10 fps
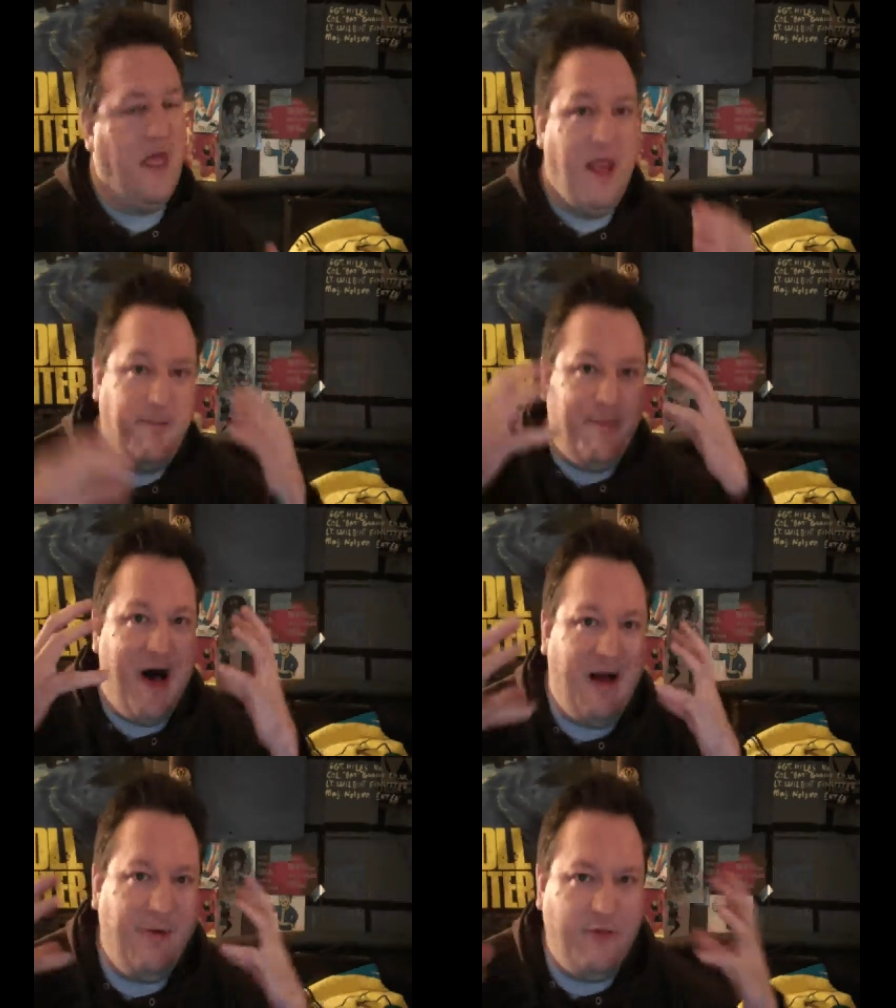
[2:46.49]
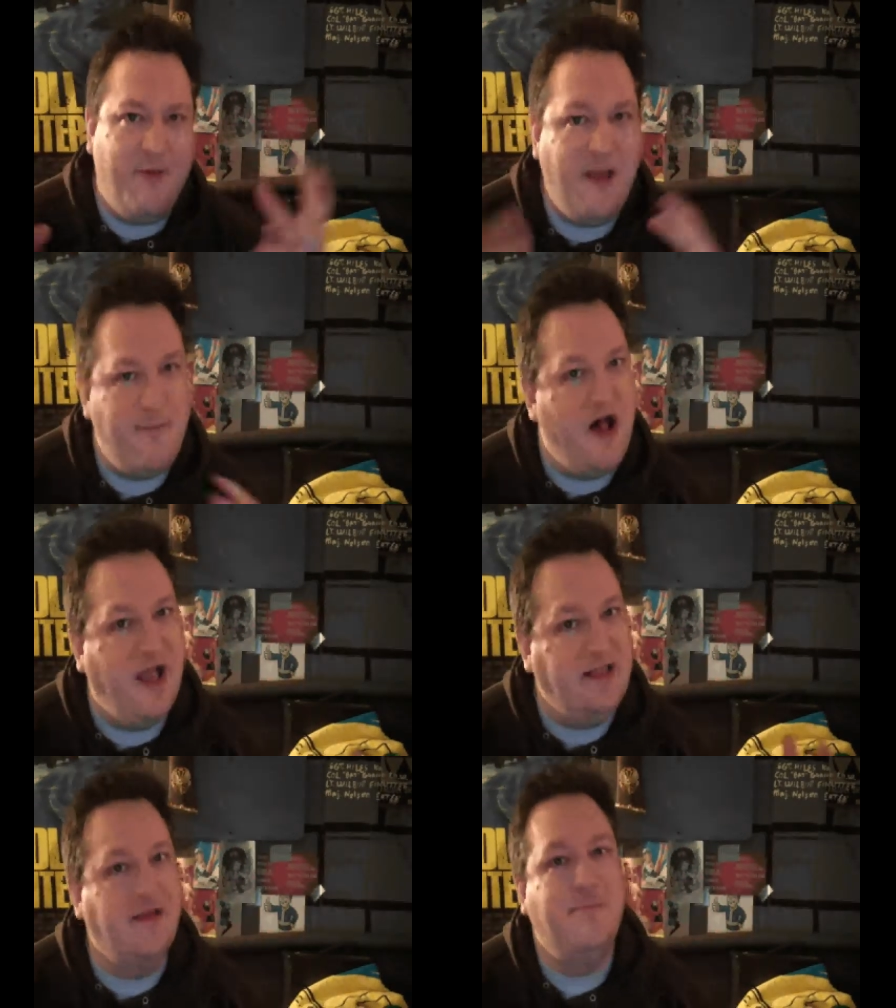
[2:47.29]
it boggles my
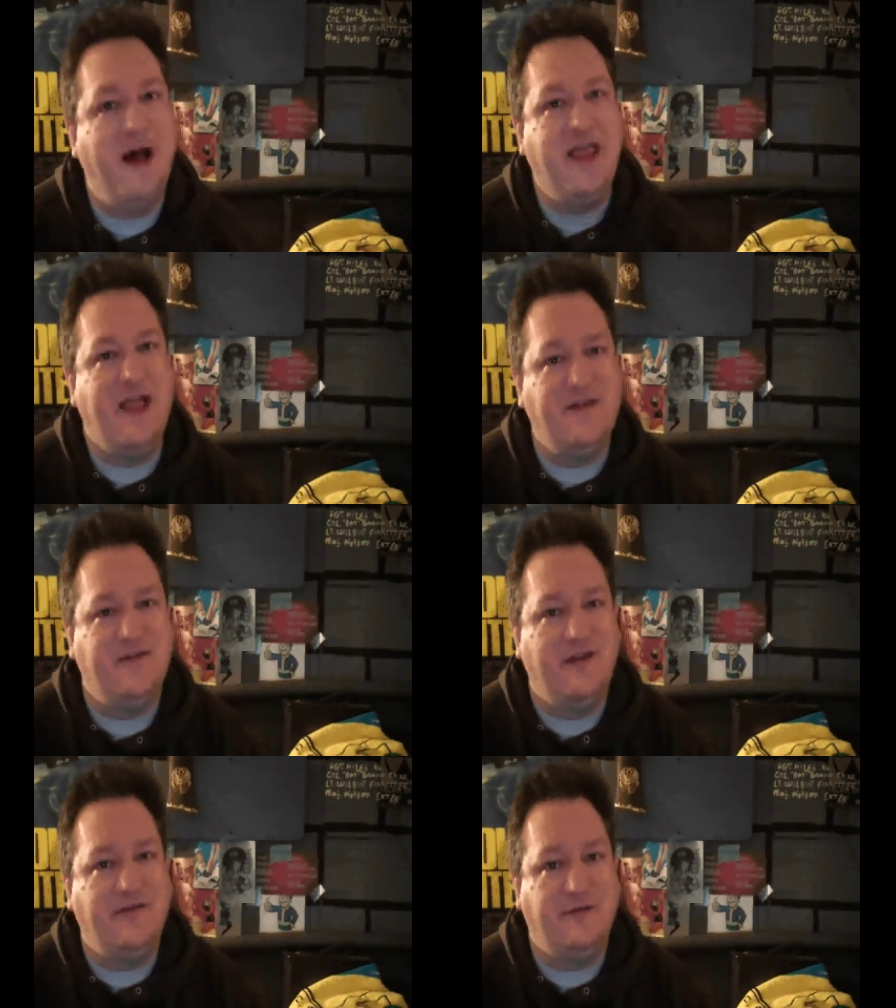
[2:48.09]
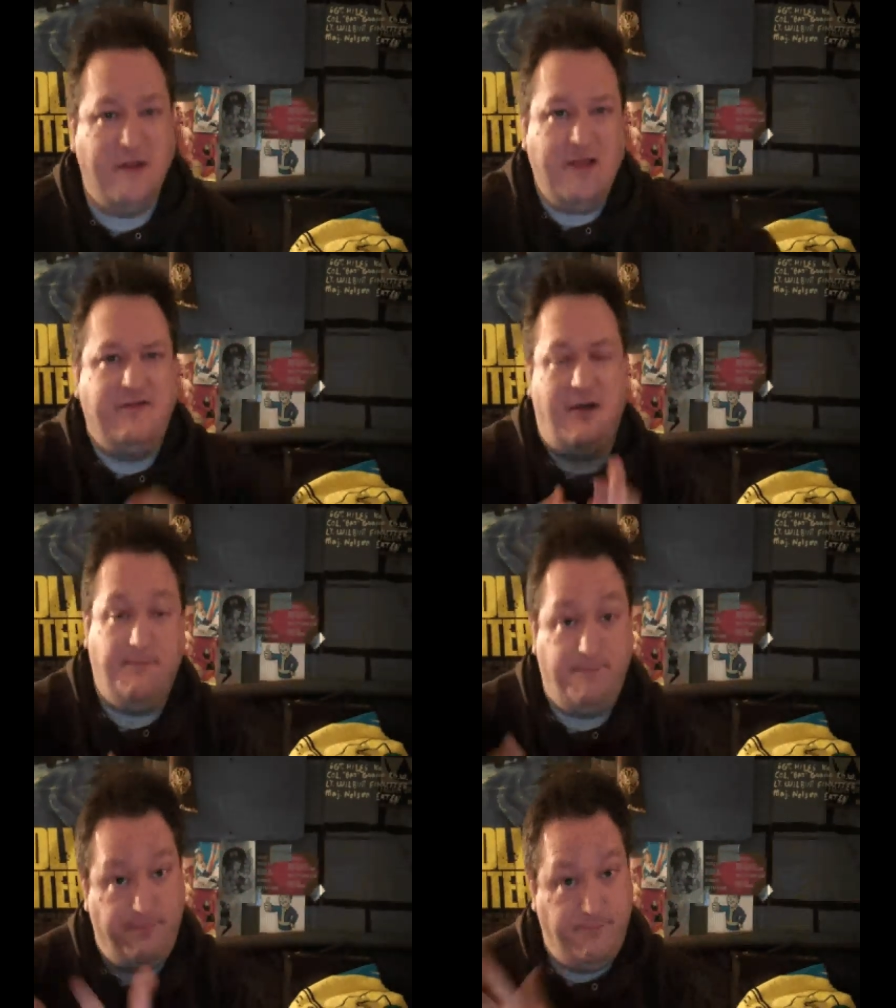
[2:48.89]
mind that my ancestors, at least
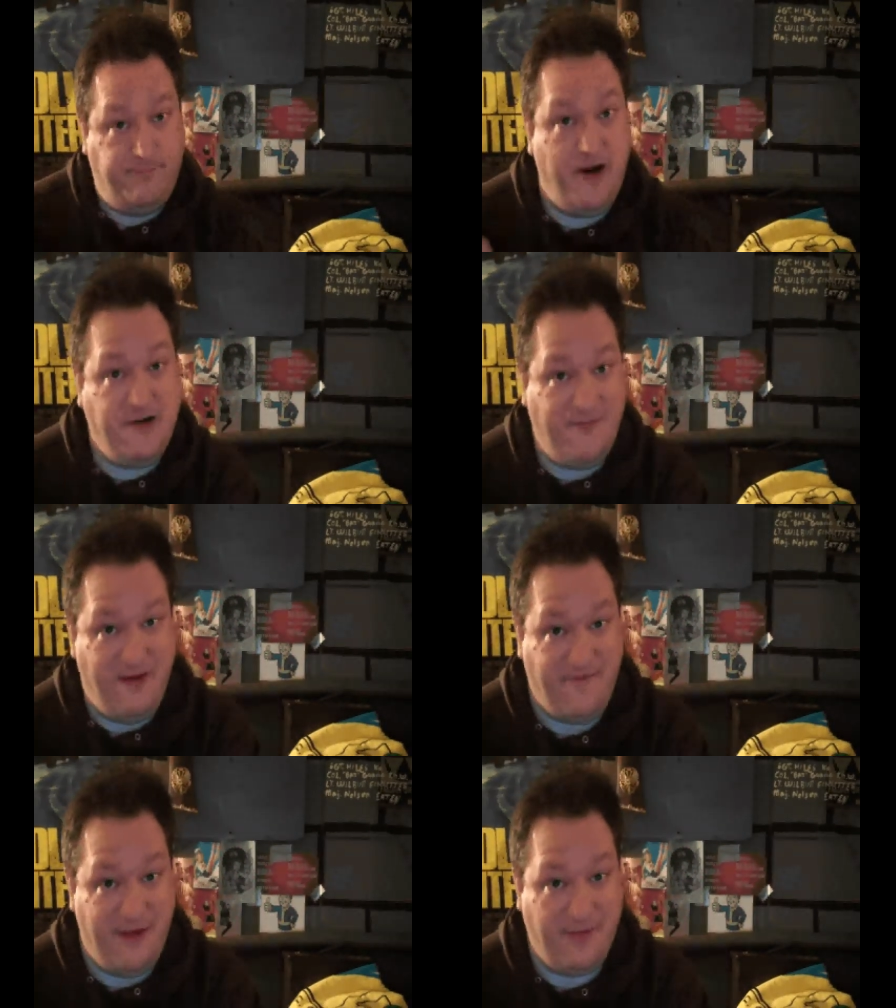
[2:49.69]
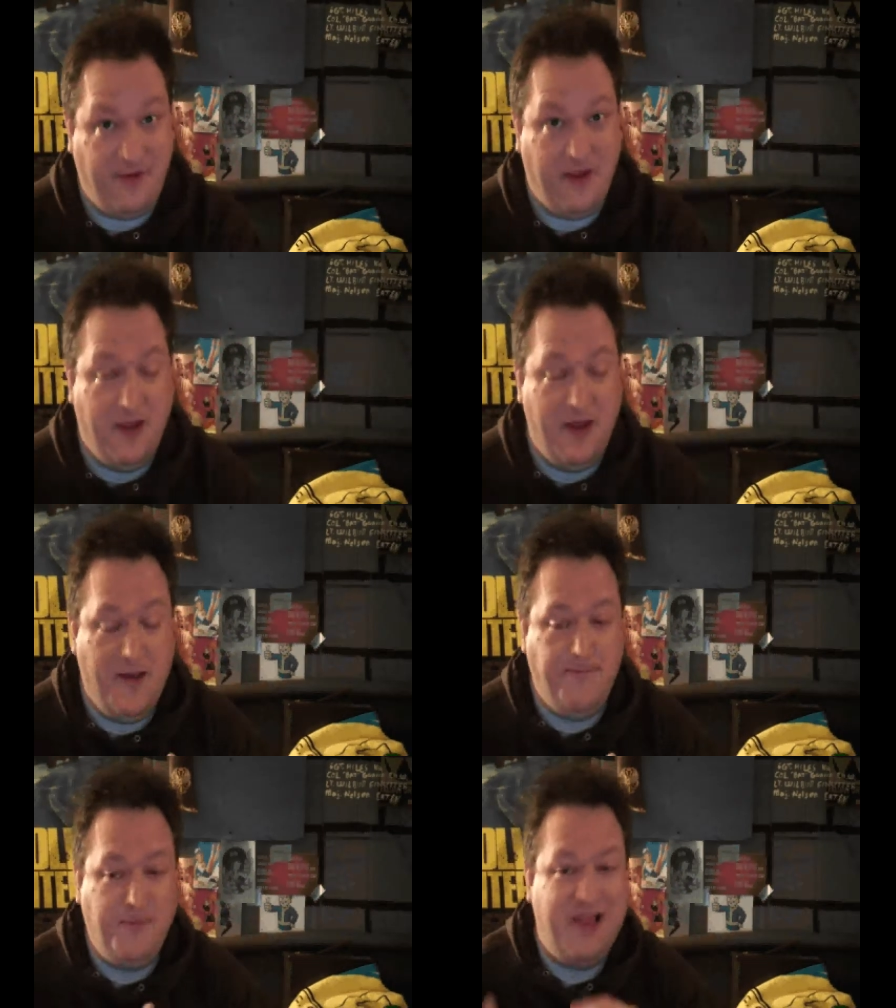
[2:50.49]
on part of my family,
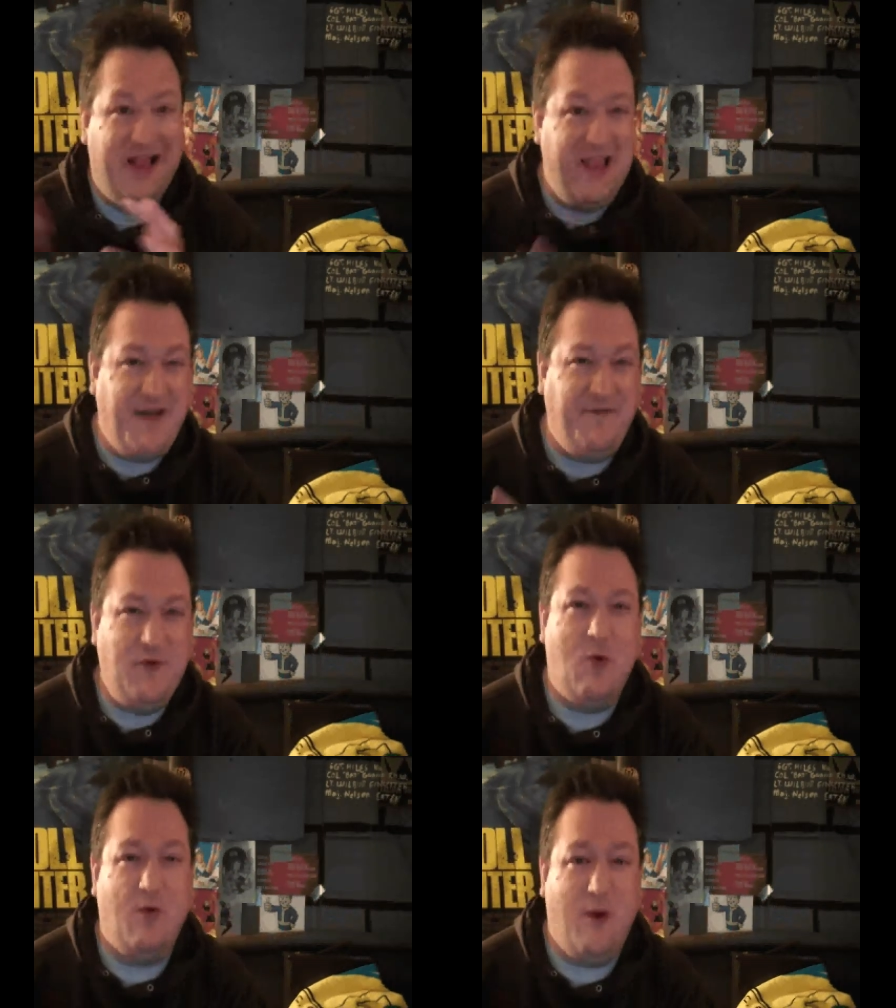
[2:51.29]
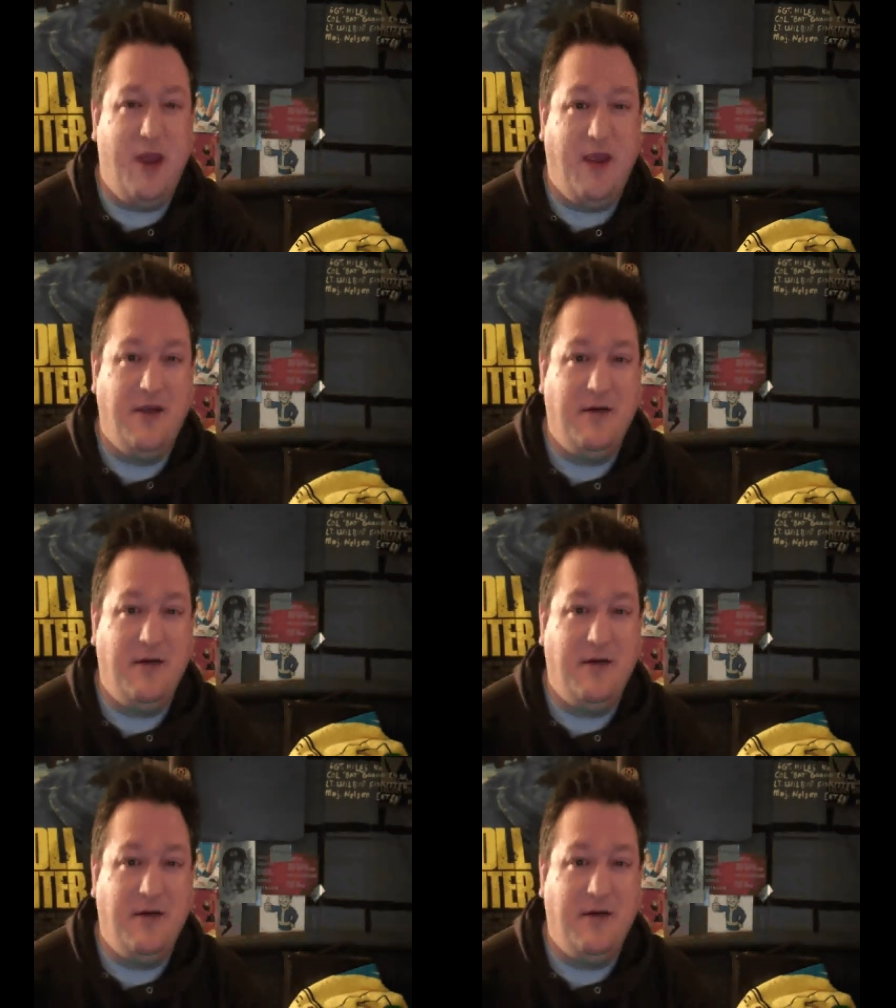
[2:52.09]
left Norway